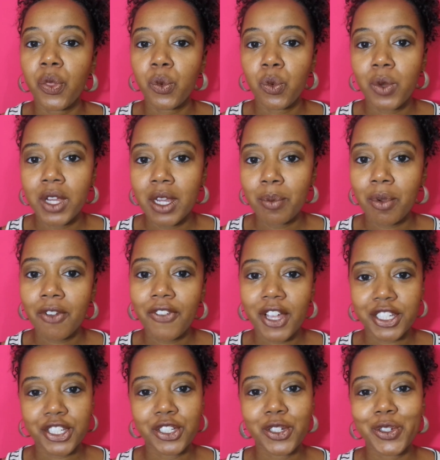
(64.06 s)
three
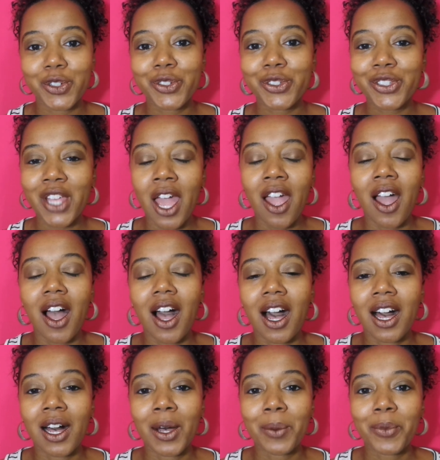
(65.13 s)
professionals
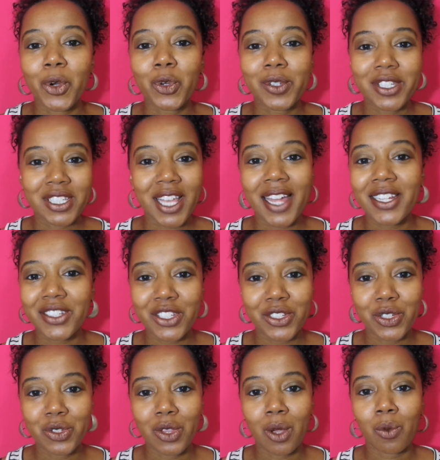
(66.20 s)
who decided to
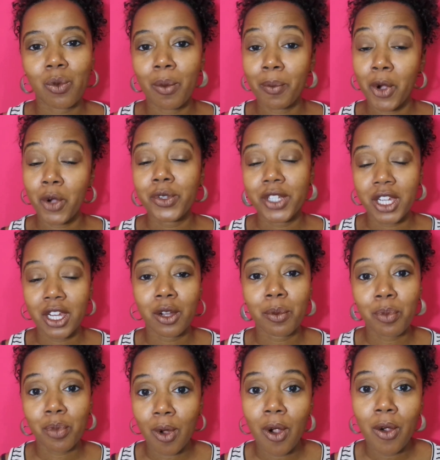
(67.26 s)
do the remote year
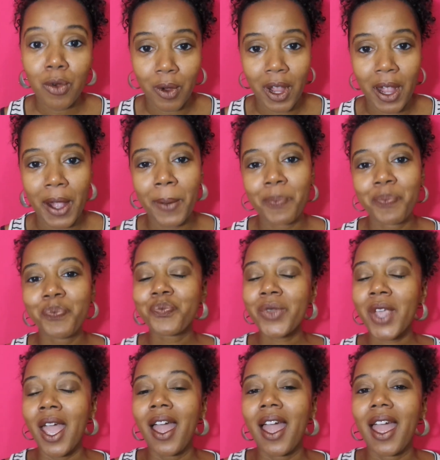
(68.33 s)
program
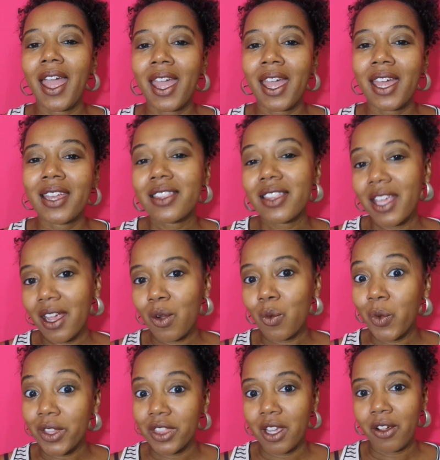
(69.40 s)
and
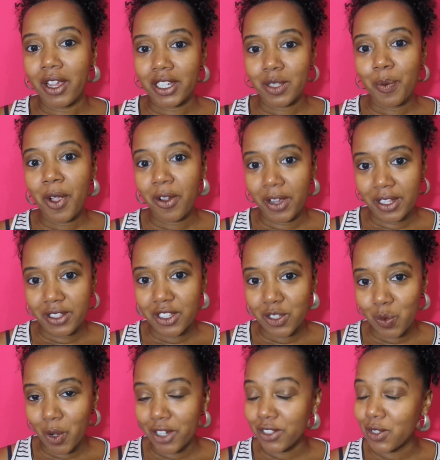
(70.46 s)
what their experiences
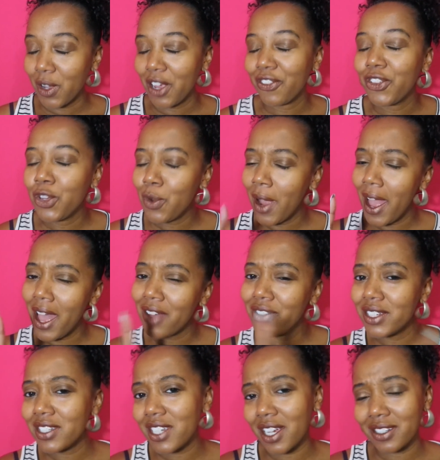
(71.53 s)
were. So if you
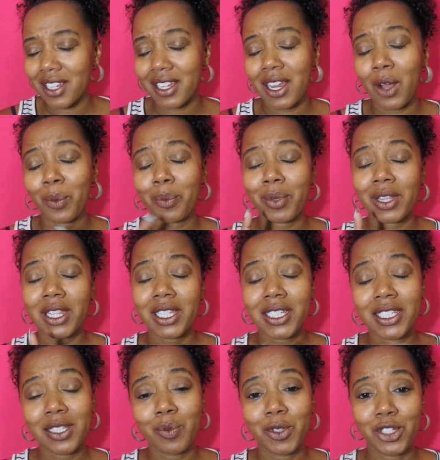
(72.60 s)
haven't checked that out,
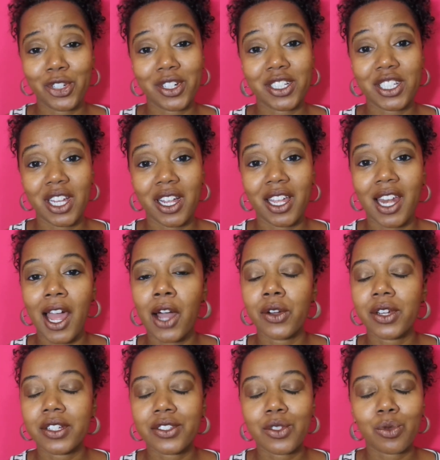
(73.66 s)
please be sure to check it out.
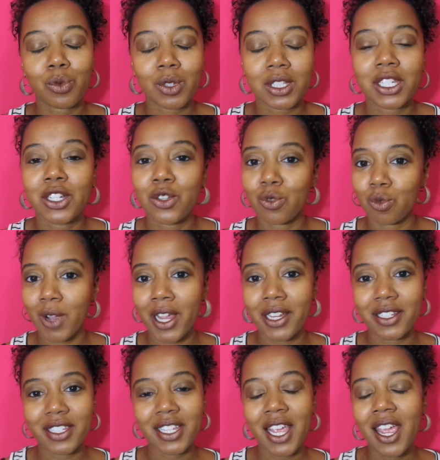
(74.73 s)
It's a really
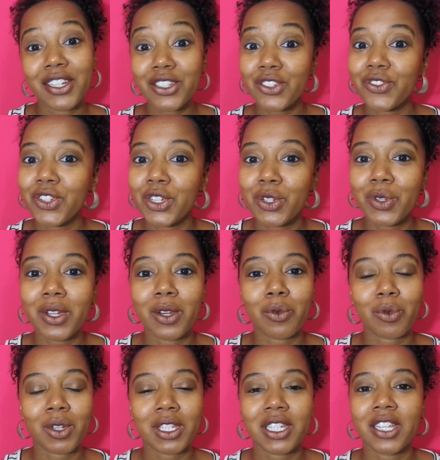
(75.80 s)
great interview and it
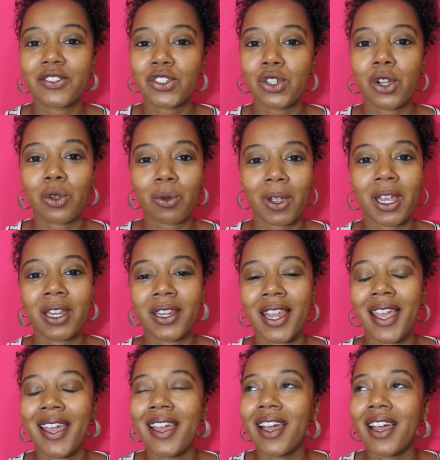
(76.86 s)
really gives you a great